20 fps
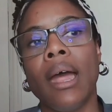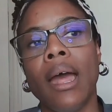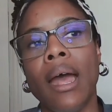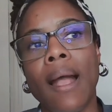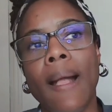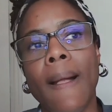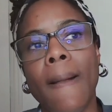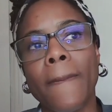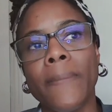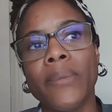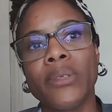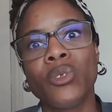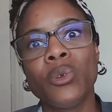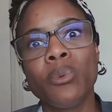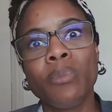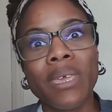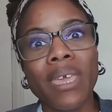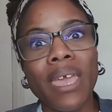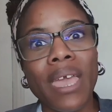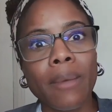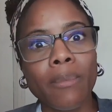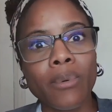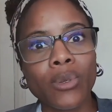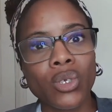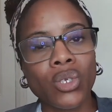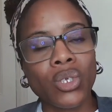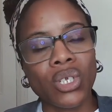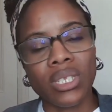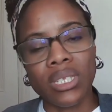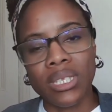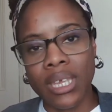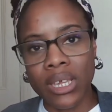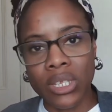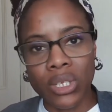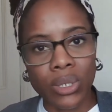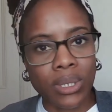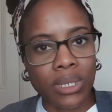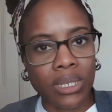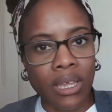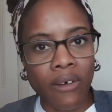to be able to just get
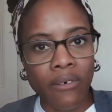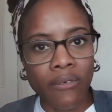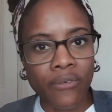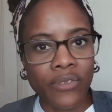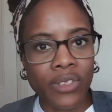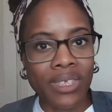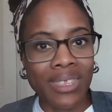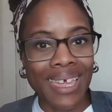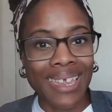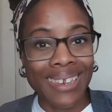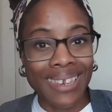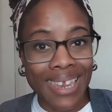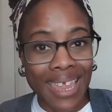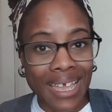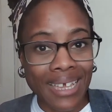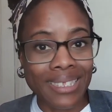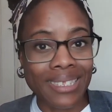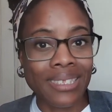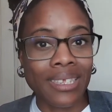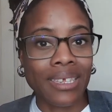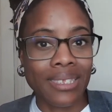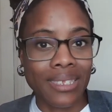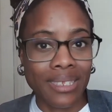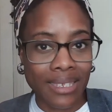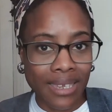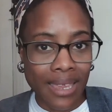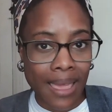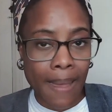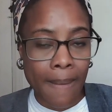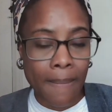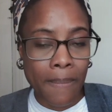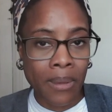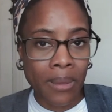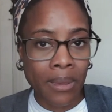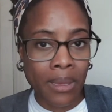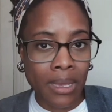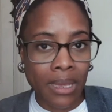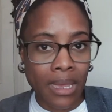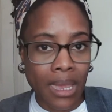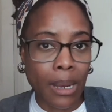yourself to that next step.
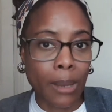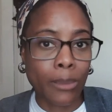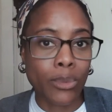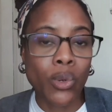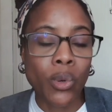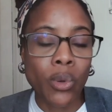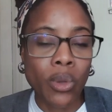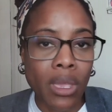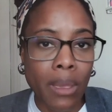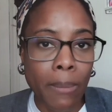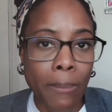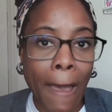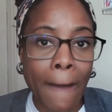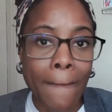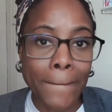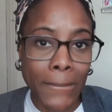And I'm talking about